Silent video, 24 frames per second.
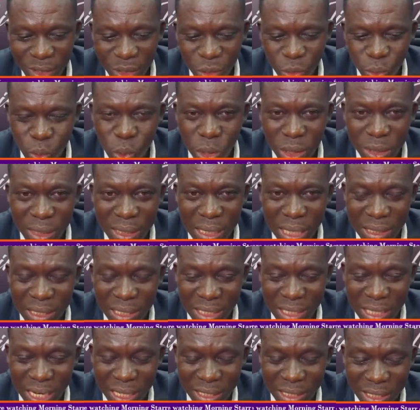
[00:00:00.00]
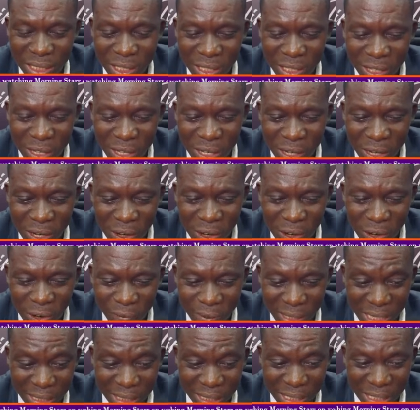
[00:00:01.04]
WhatsApp chat
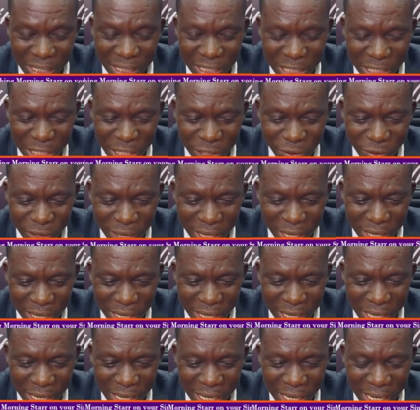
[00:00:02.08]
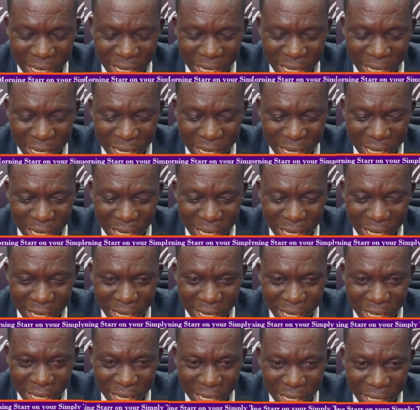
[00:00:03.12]
of the Attorney General. Then uh,
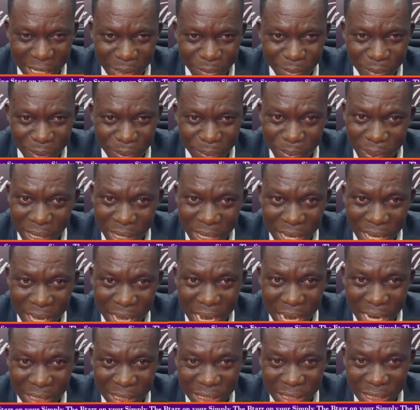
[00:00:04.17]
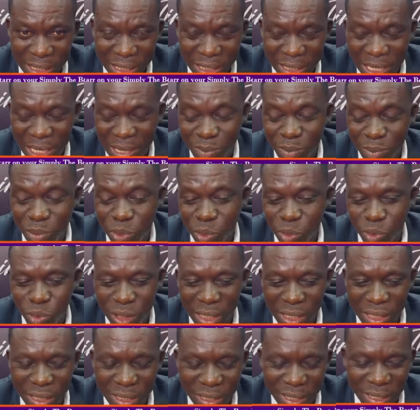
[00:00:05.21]
the DPP asked him to
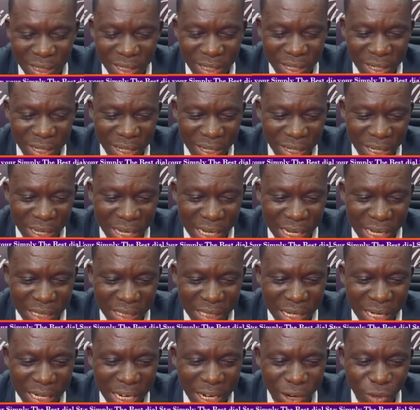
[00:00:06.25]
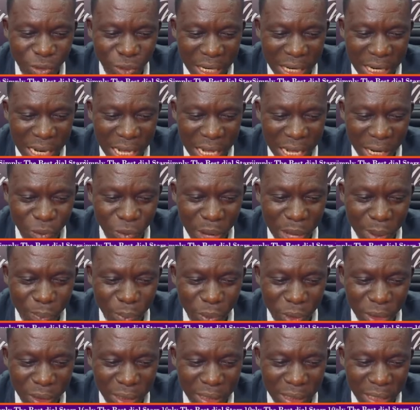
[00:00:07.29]
read. Then he started reading. At one
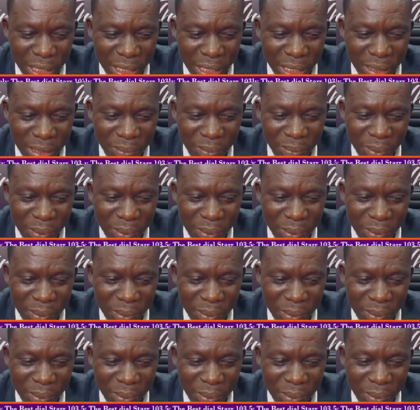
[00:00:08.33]
point in time,